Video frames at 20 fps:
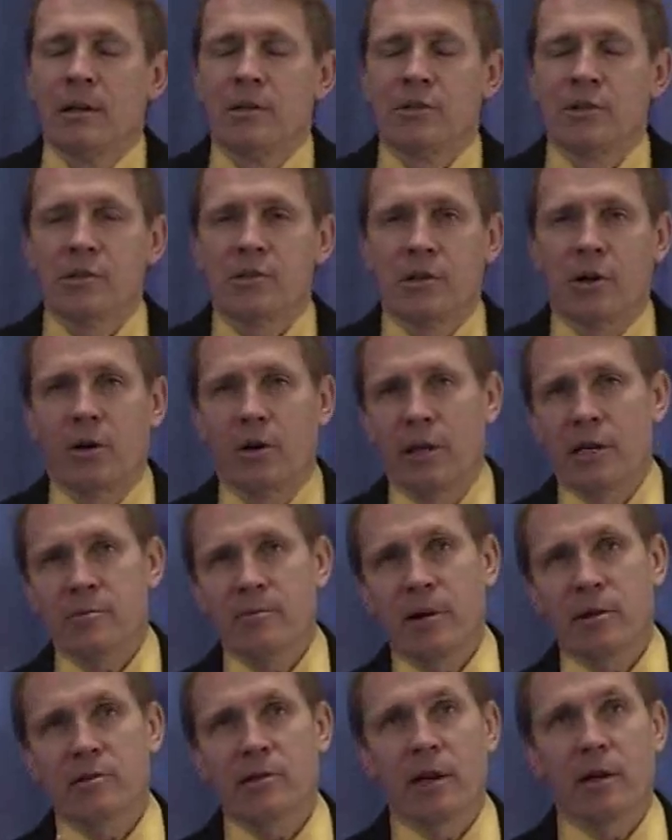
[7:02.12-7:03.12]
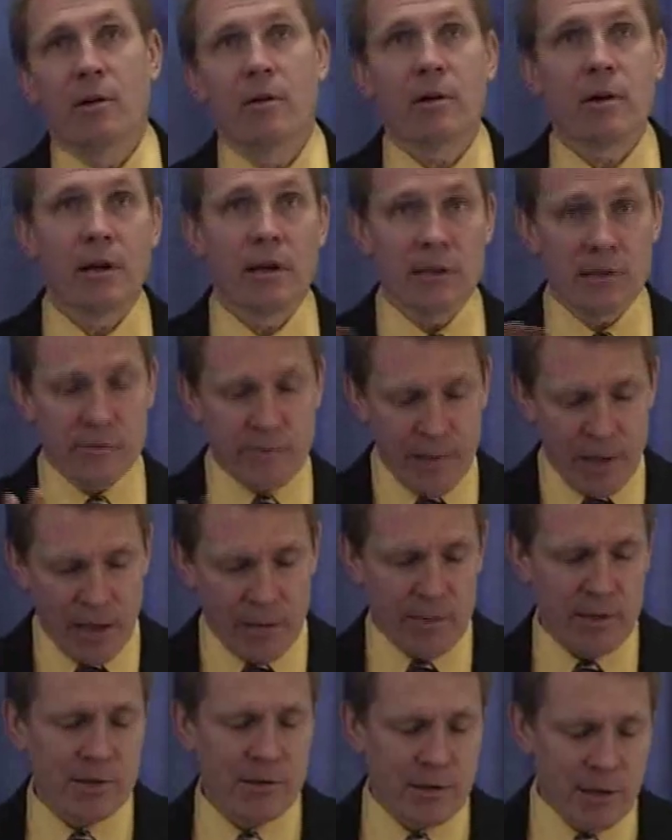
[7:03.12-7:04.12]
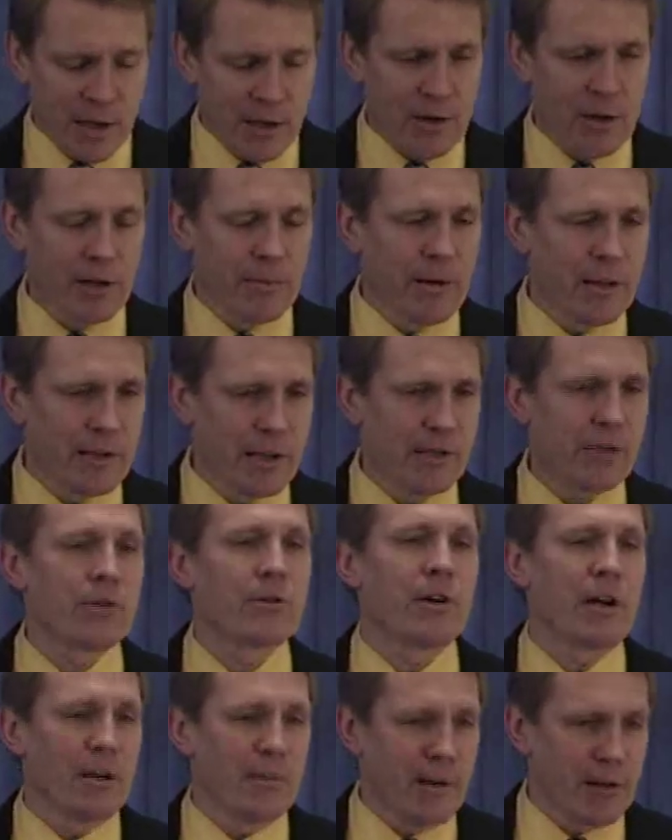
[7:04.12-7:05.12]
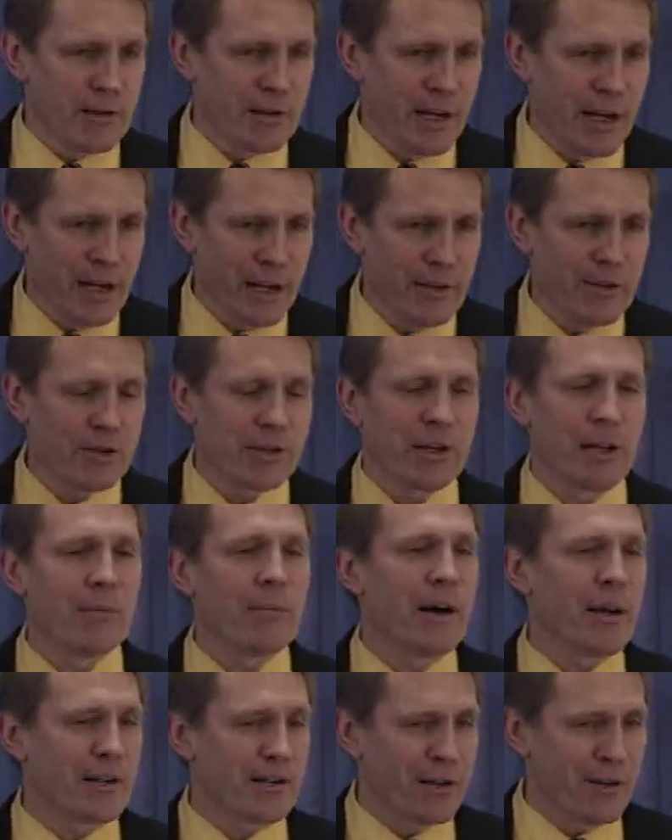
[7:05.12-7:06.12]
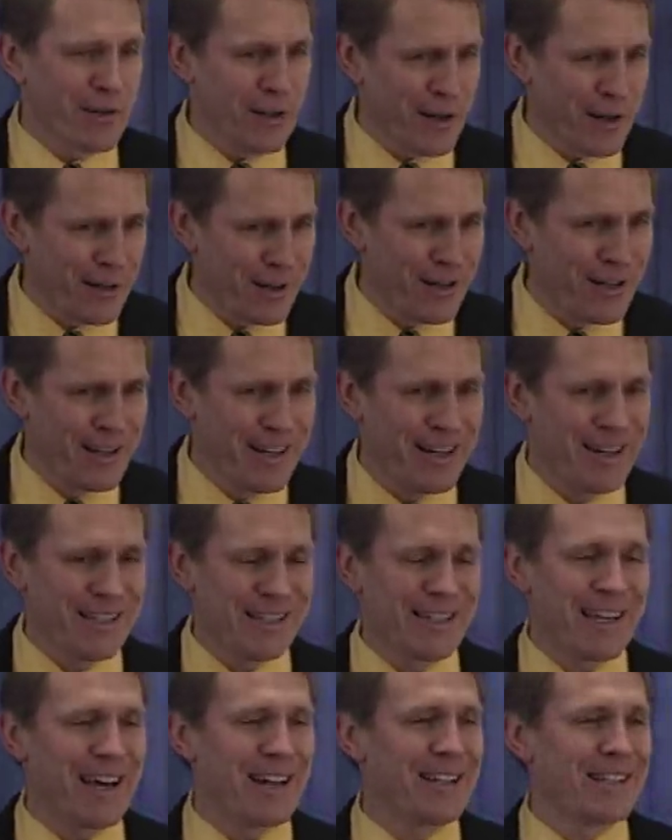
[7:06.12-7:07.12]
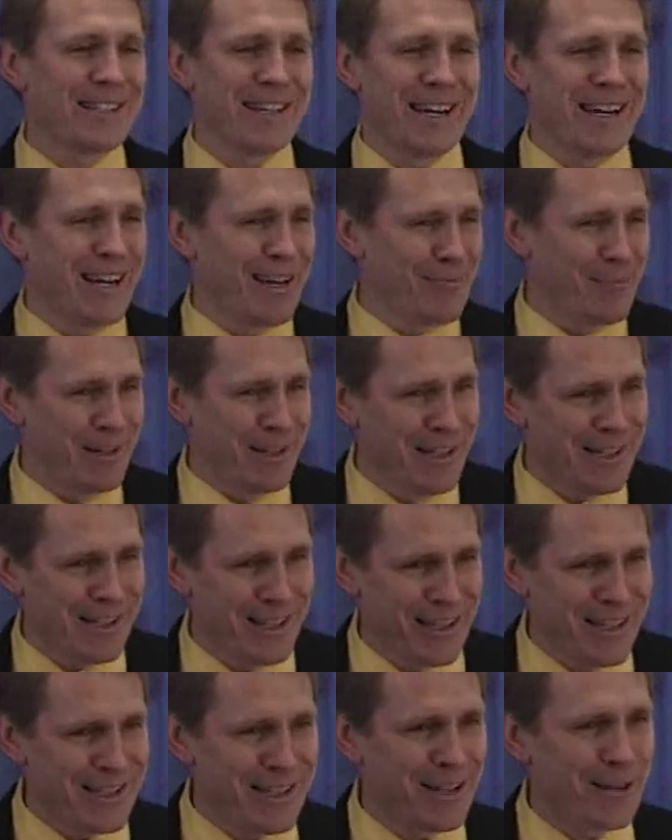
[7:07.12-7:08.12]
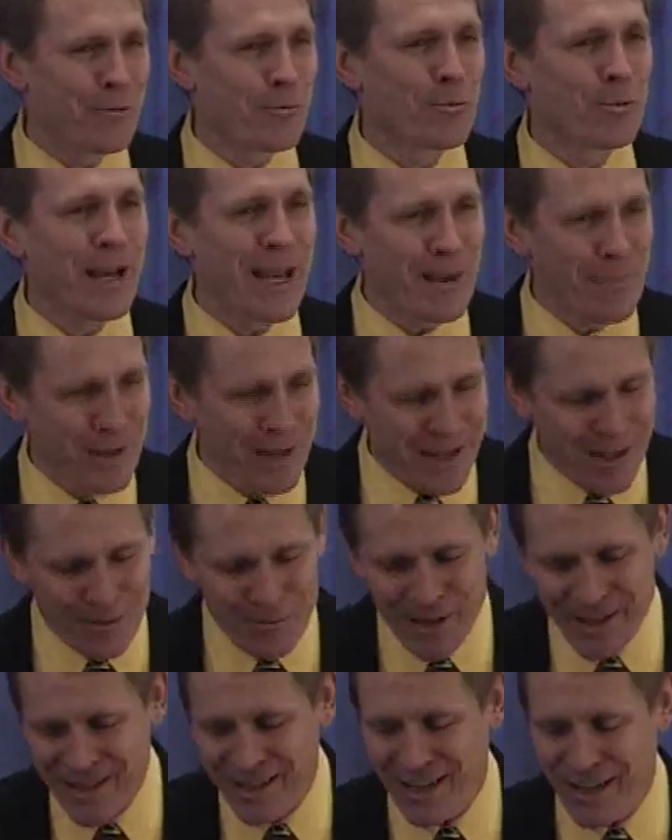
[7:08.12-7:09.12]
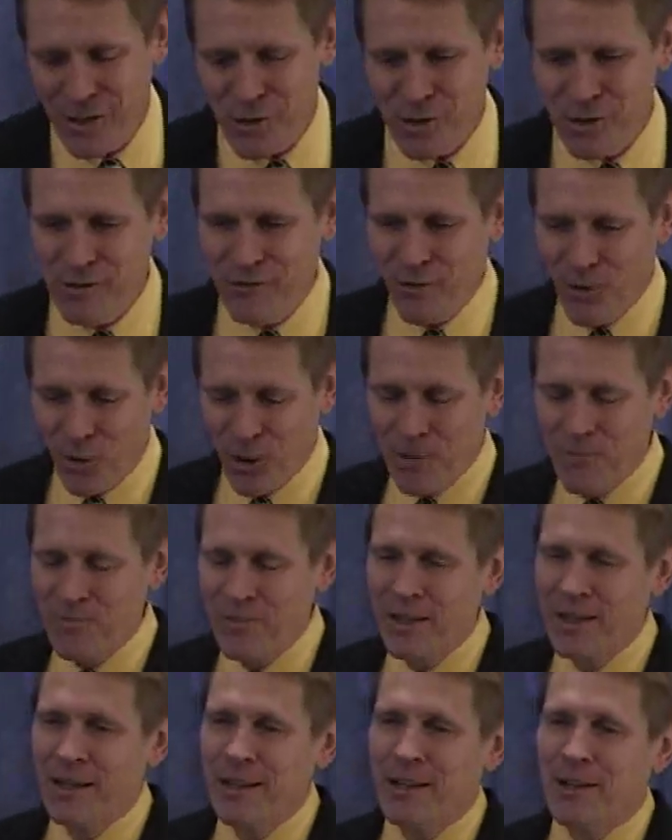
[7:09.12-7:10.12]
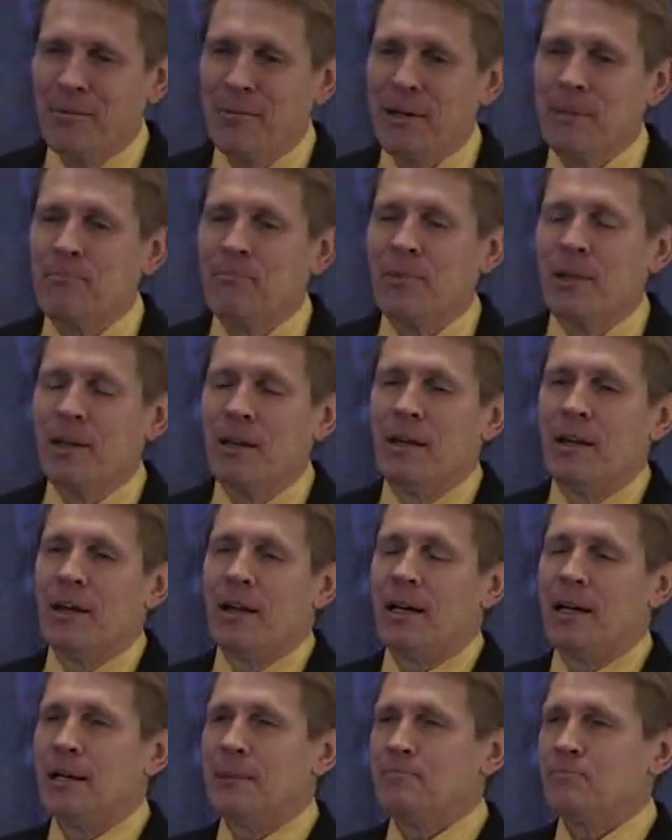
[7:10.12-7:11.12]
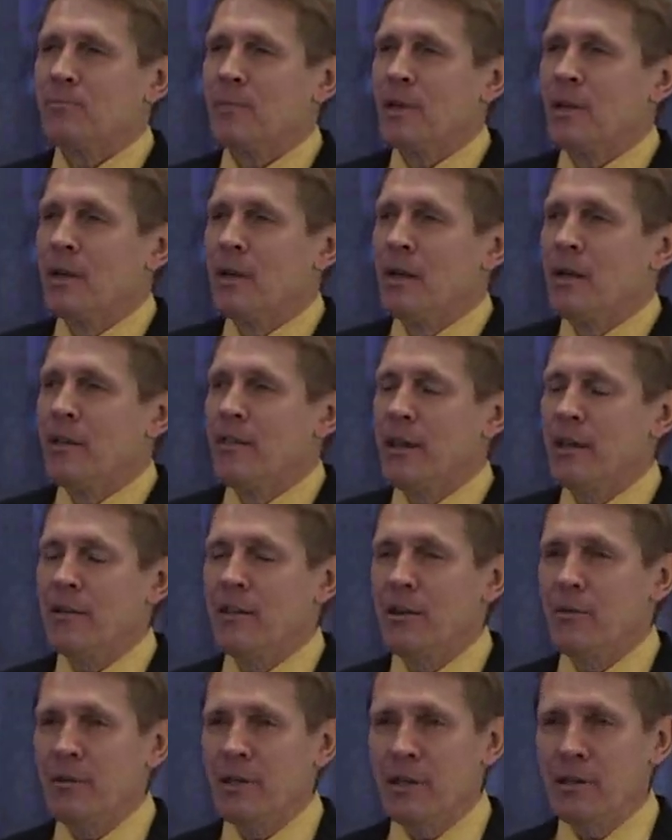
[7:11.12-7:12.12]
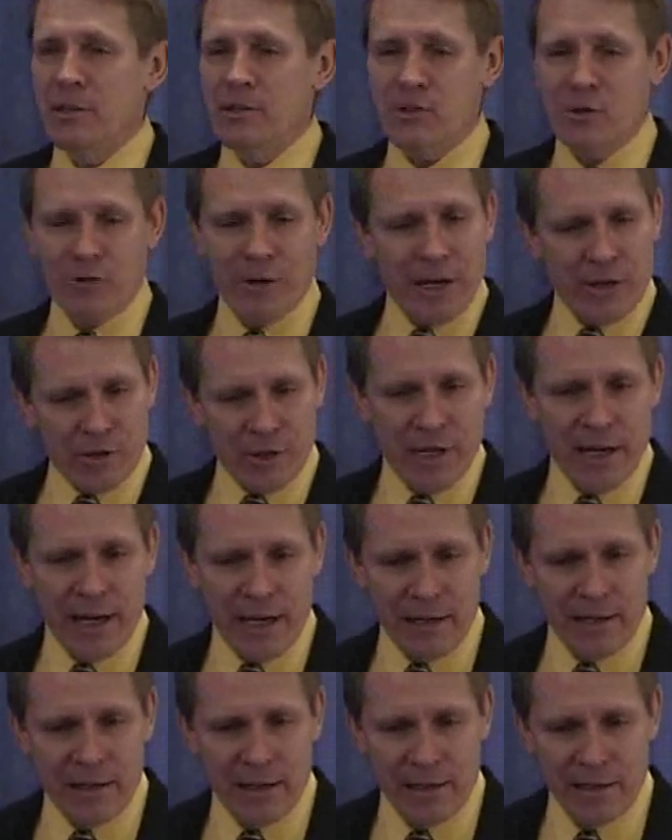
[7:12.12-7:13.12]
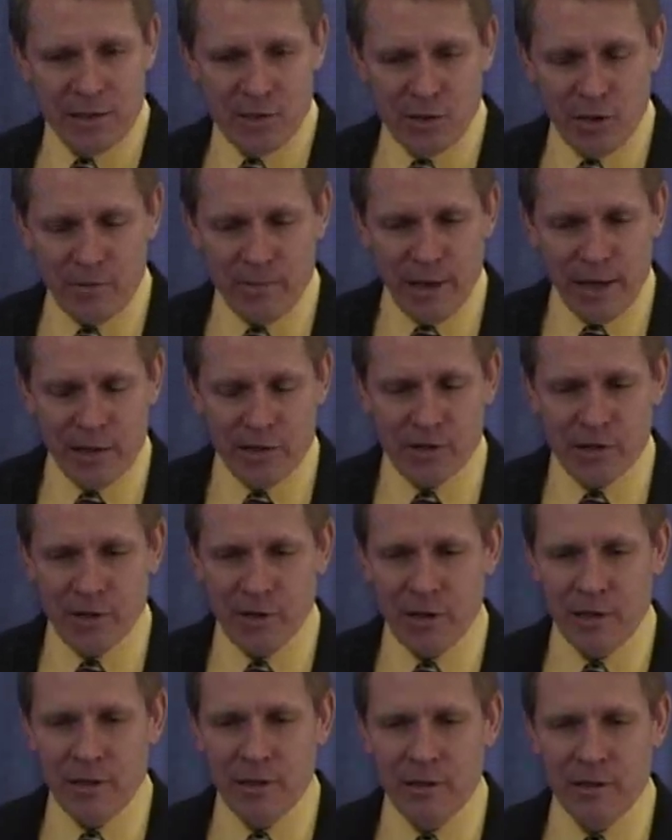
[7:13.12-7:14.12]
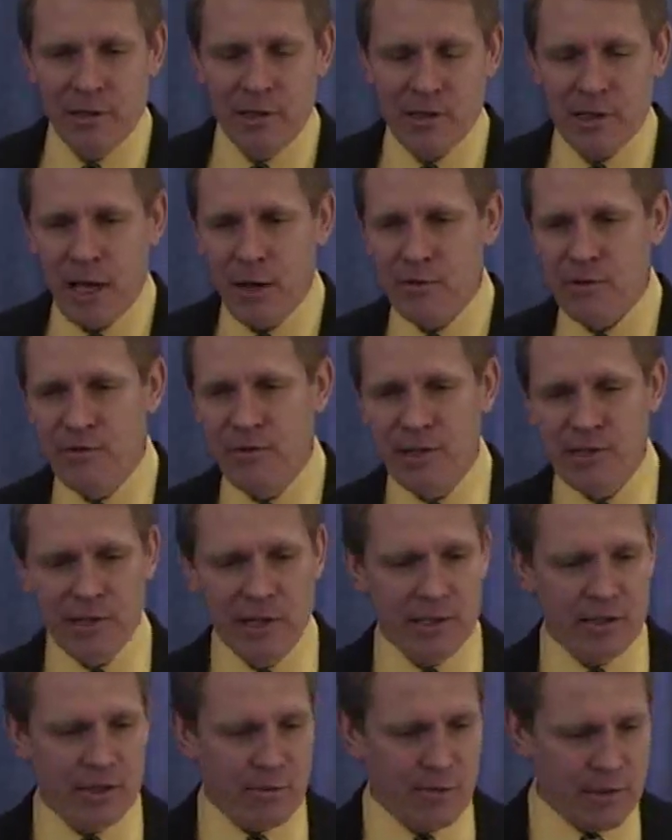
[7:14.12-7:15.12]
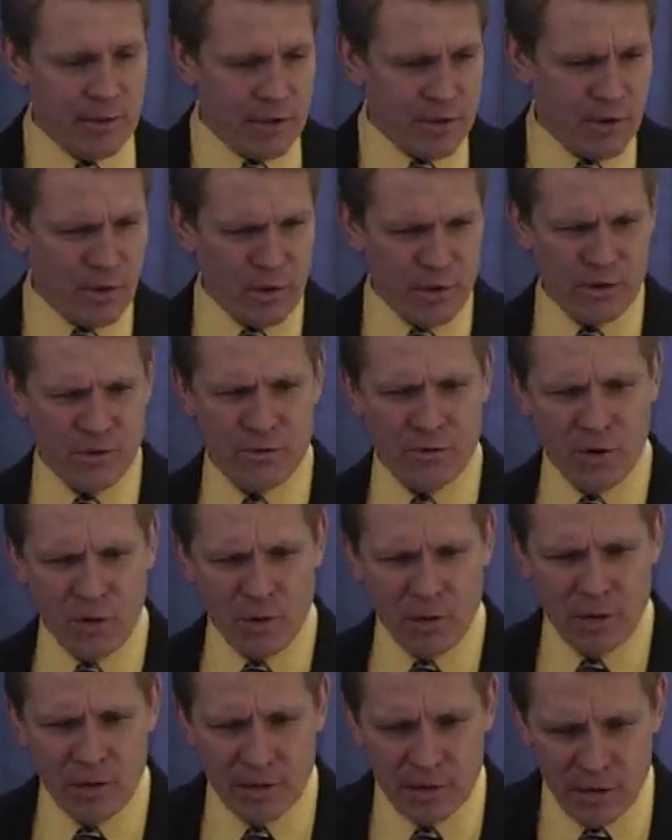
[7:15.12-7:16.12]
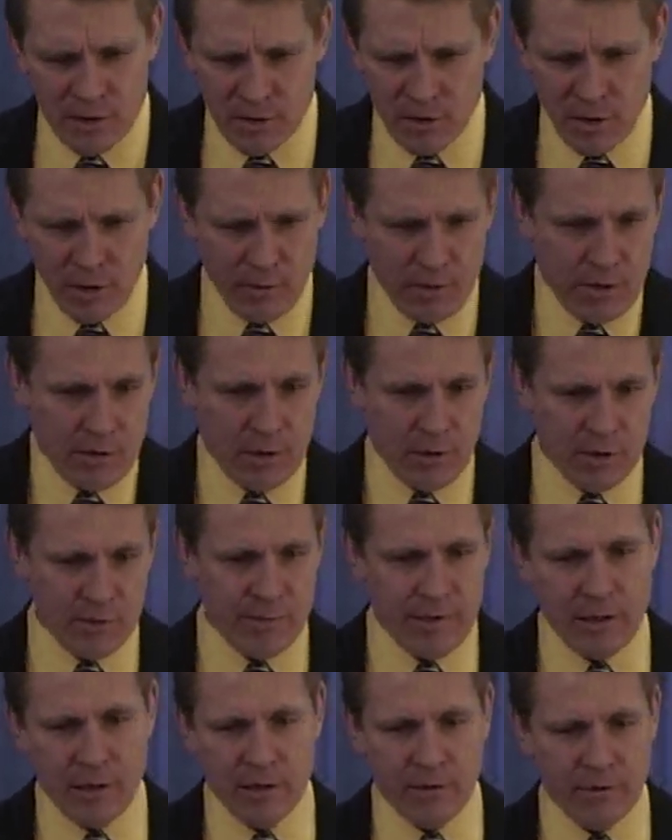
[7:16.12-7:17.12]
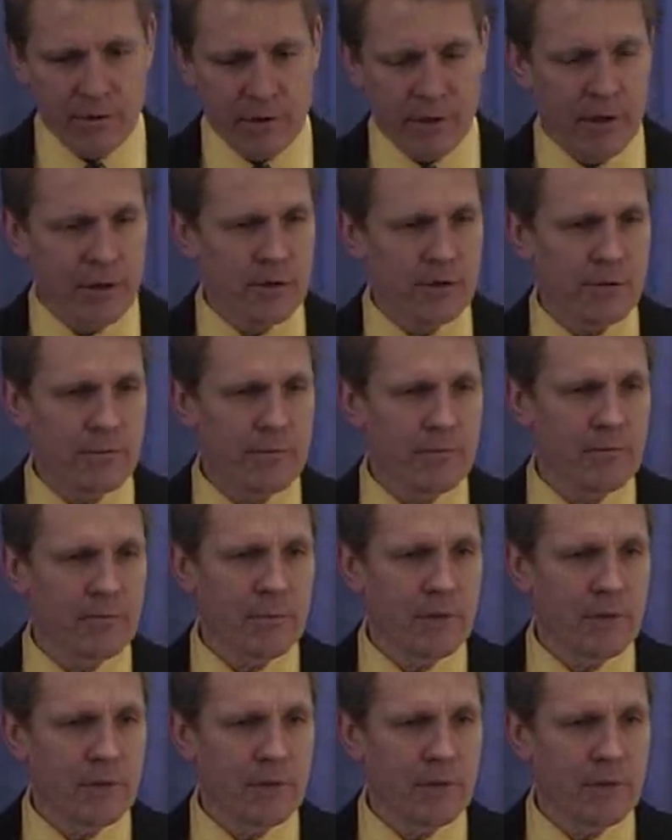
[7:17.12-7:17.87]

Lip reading: she said, oh, that's Mount Sinai. Okay, yes, ma'am. And so they still call it Mount Sinai. There's still a monastery there. It's not in Sinai Peninsula. It's in Arabia. Read Galatians 4. But they're in this trash can in this old monastery. This guy was visiting. He said, what's this old scroll? He said, oh, we don't know. It's been in there for years.